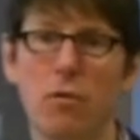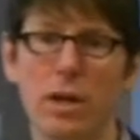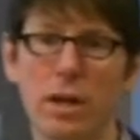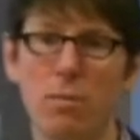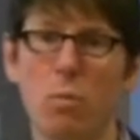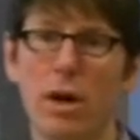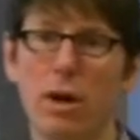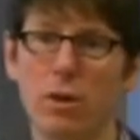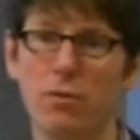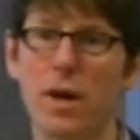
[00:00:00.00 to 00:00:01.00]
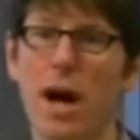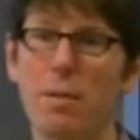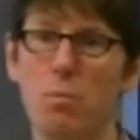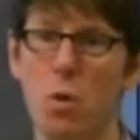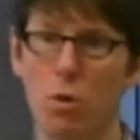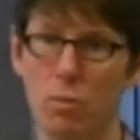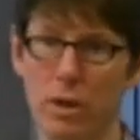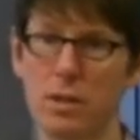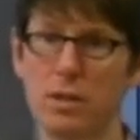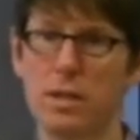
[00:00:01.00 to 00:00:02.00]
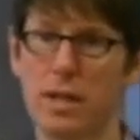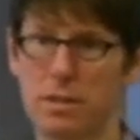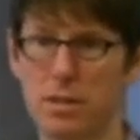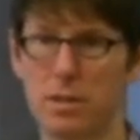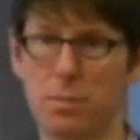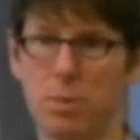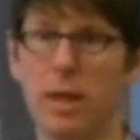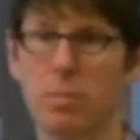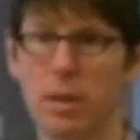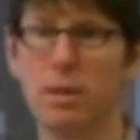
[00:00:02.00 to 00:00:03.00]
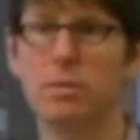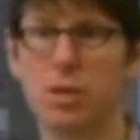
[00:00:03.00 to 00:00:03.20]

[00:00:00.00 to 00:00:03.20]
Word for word: freedom where you've got more real estate to, to play with.